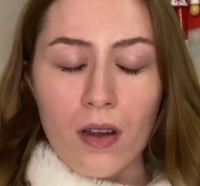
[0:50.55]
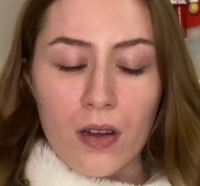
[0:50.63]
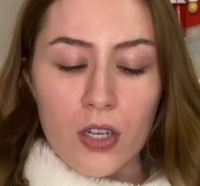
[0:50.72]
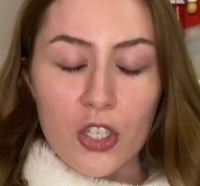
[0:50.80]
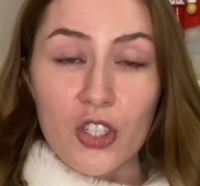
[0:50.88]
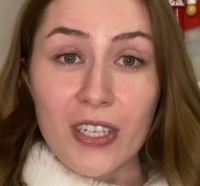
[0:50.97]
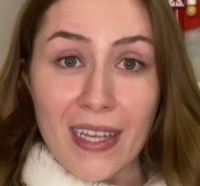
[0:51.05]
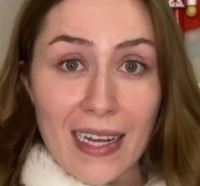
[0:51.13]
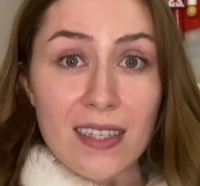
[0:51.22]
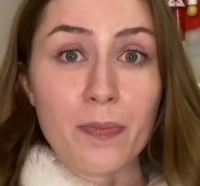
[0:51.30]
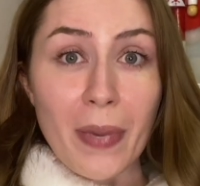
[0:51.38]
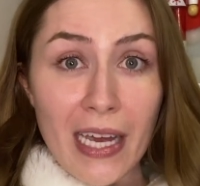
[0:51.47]
she gets
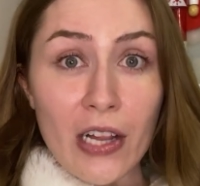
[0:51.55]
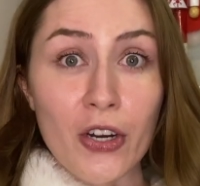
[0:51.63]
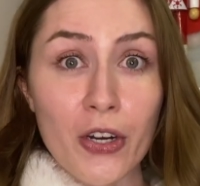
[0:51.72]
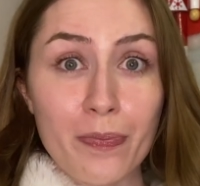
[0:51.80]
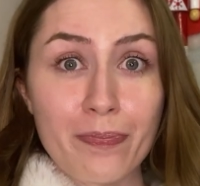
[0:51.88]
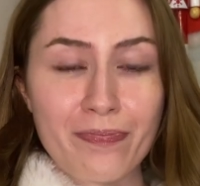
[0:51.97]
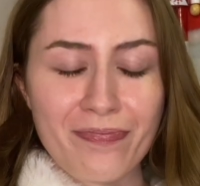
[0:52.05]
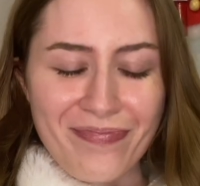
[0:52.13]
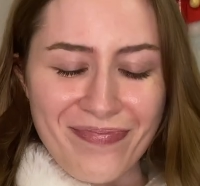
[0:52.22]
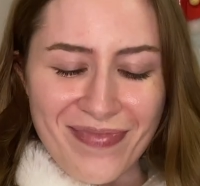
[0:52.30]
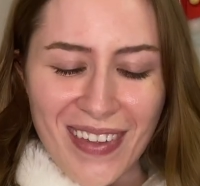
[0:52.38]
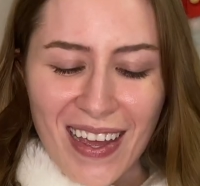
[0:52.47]

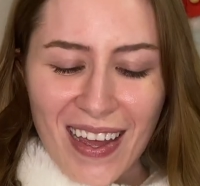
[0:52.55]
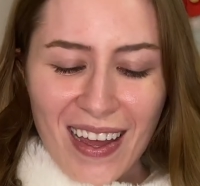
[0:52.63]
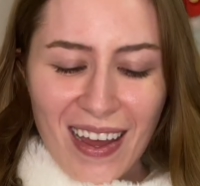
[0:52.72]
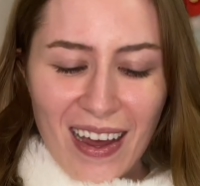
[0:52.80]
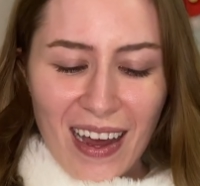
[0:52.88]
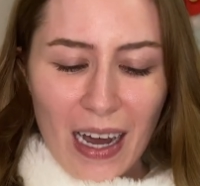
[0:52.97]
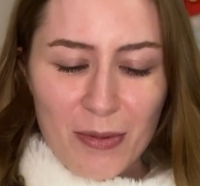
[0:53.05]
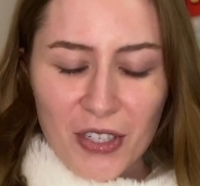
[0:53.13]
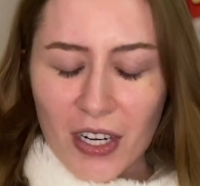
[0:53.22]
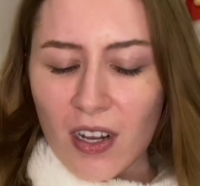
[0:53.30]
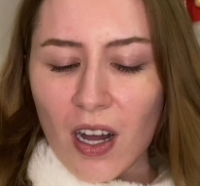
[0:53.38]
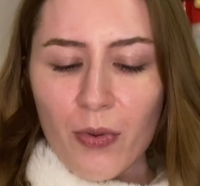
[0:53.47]
paler. I'm
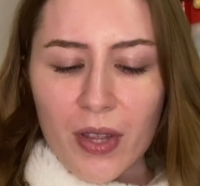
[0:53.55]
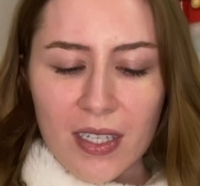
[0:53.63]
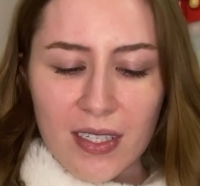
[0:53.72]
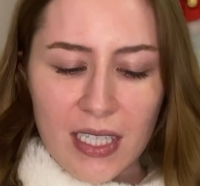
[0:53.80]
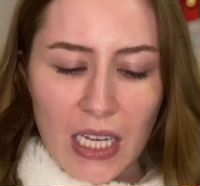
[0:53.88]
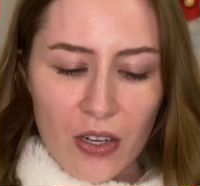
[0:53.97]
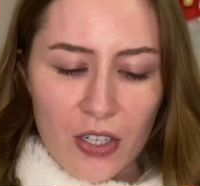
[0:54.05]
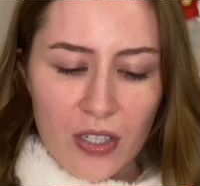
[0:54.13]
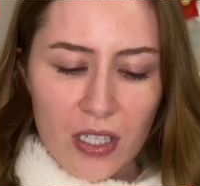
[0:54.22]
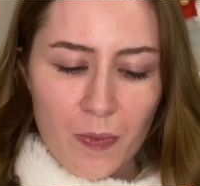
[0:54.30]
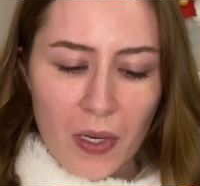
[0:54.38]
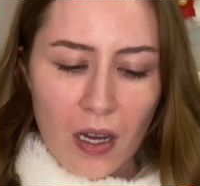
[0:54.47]
starting off with concealer
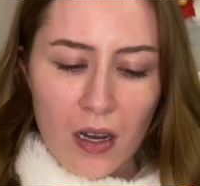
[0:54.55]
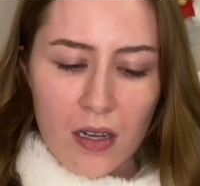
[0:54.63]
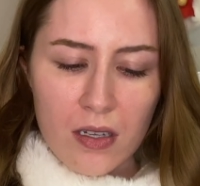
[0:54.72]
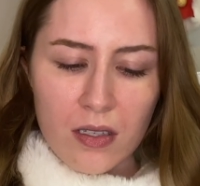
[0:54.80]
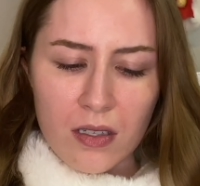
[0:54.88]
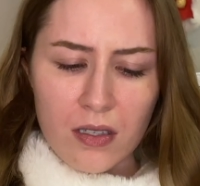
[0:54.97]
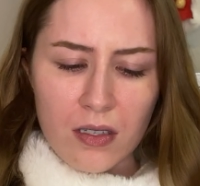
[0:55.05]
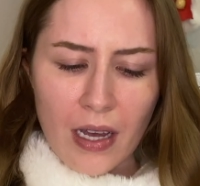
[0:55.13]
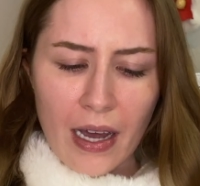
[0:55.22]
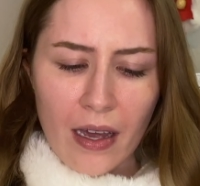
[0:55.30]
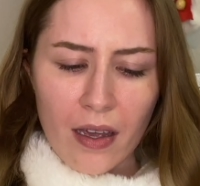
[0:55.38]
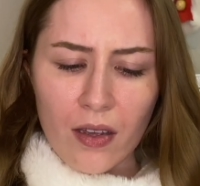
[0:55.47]
just because
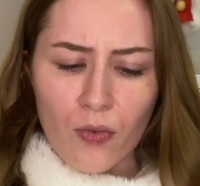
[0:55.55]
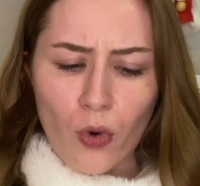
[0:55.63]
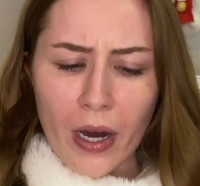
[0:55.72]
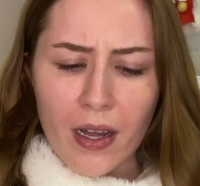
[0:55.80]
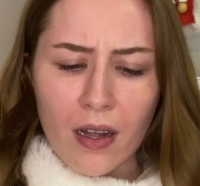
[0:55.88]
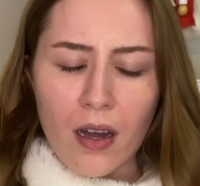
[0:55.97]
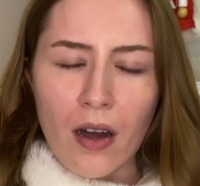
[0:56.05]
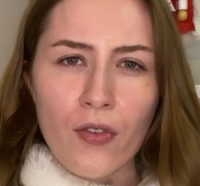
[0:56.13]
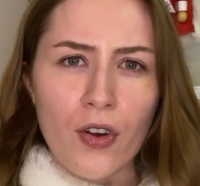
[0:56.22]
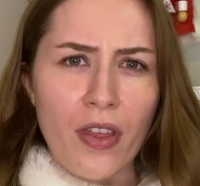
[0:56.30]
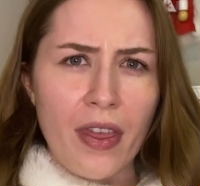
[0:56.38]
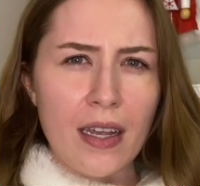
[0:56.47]
I want to cover
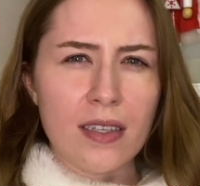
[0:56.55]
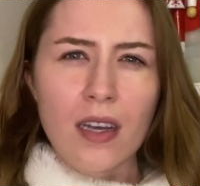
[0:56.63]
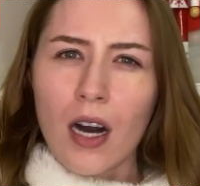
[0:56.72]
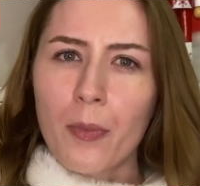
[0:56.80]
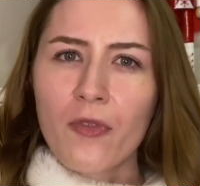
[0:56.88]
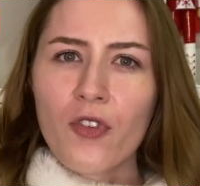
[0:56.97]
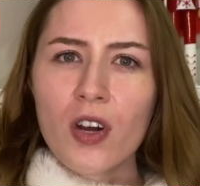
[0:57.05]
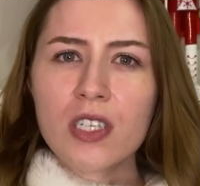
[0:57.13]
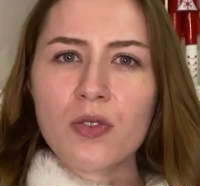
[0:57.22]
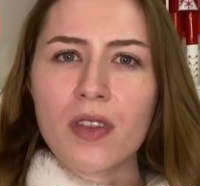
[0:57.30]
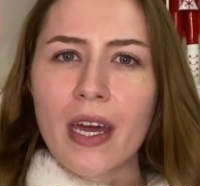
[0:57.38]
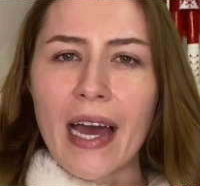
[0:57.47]
things up first, so
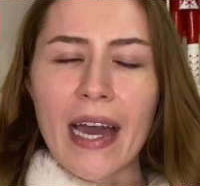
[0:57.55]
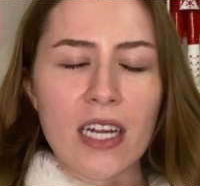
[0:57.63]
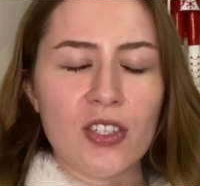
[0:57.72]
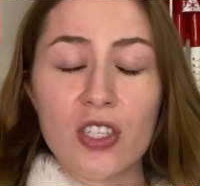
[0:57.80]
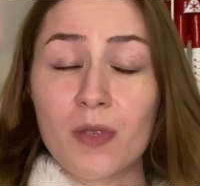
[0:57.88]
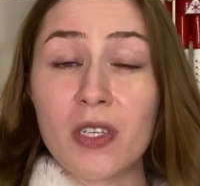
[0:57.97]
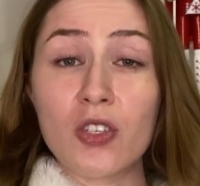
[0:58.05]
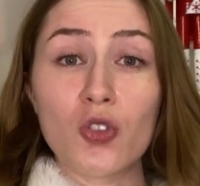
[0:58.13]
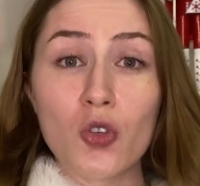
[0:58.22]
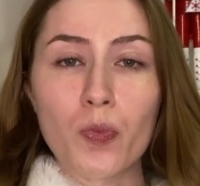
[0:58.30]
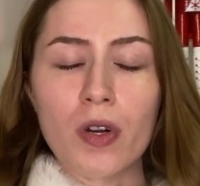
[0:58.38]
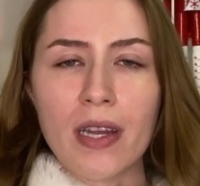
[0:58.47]
then I can just be
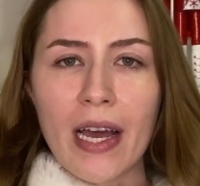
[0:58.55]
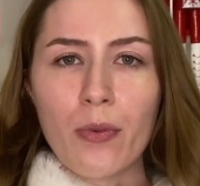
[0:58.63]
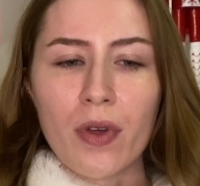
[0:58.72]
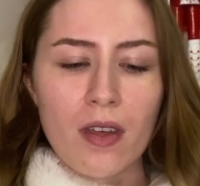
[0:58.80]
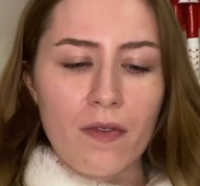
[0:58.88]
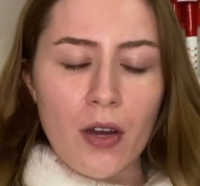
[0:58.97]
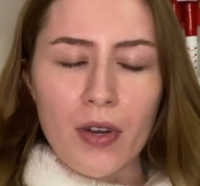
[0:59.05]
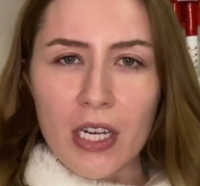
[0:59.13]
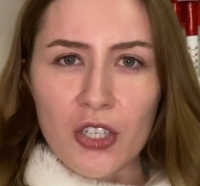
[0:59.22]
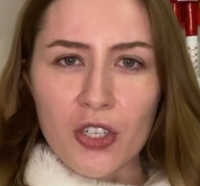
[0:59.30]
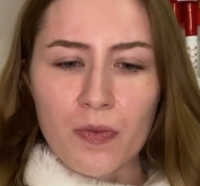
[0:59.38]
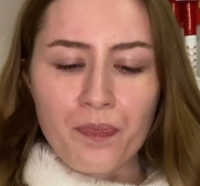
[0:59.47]
super light with the
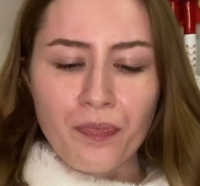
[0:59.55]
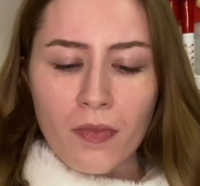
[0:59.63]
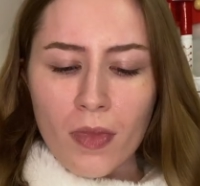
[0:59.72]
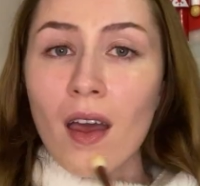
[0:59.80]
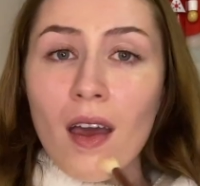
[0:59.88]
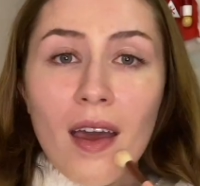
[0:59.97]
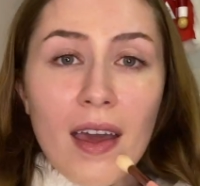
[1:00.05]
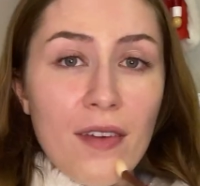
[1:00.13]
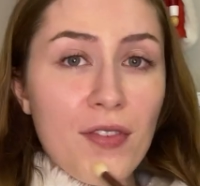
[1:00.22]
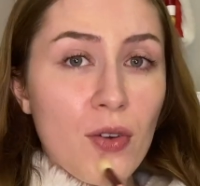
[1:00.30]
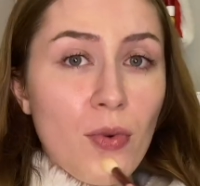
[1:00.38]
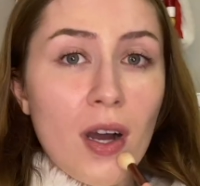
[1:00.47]
foundation. If
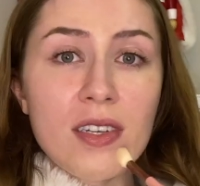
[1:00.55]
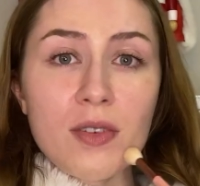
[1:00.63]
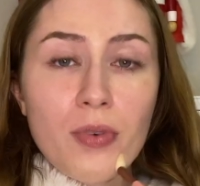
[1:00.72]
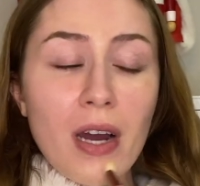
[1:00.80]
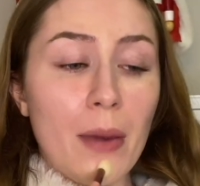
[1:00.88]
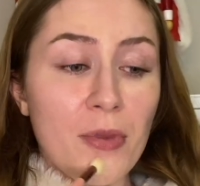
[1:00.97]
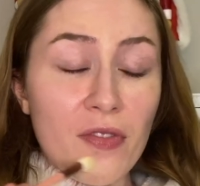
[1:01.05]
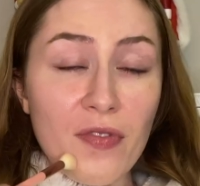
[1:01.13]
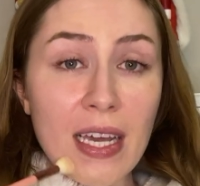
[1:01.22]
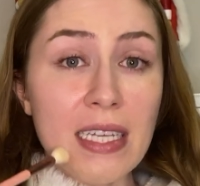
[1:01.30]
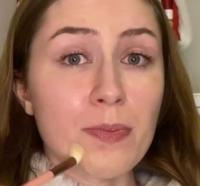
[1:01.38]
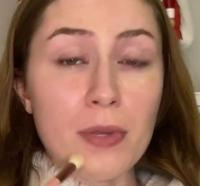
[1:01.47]
you want to prime your
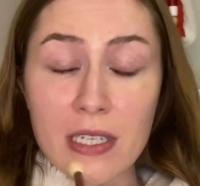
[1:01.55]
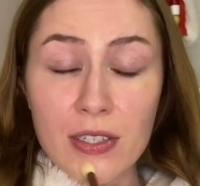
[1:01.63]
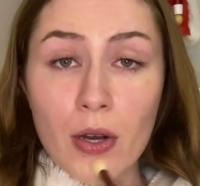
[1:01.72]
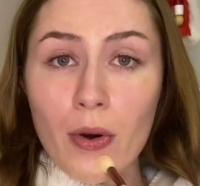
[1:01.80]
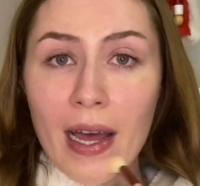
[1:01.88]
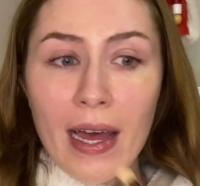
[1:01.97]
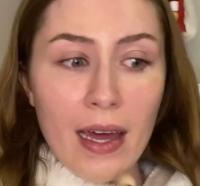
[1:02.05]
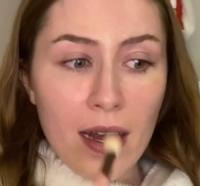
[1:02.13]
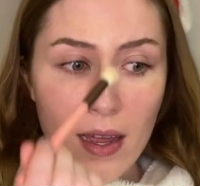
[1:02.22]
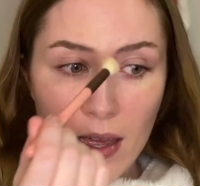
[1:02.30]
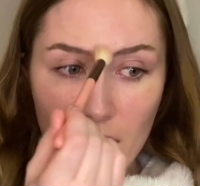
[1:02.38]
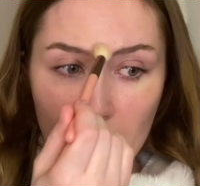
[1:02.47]
face, please go ahead,
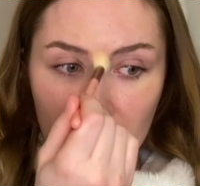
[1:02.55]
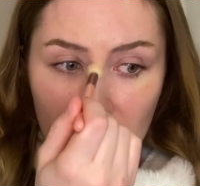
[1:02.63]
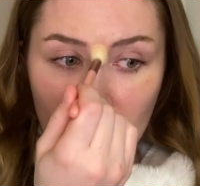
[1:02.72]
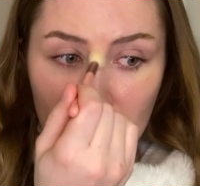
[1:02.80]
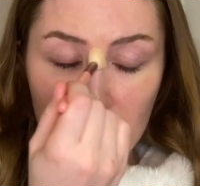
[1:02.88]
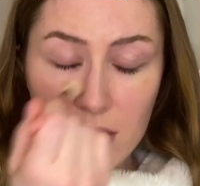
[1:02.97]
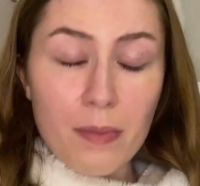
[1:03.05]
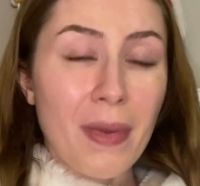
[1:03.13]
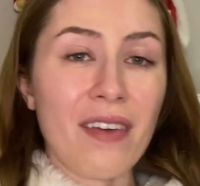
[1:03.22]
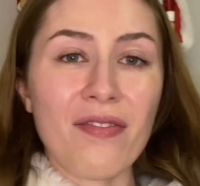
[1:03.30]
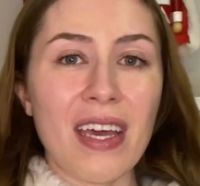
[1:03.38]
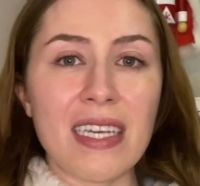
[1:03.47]
because my
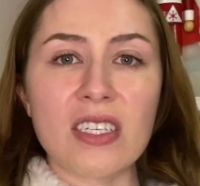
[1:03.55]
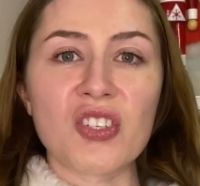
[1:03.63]
face is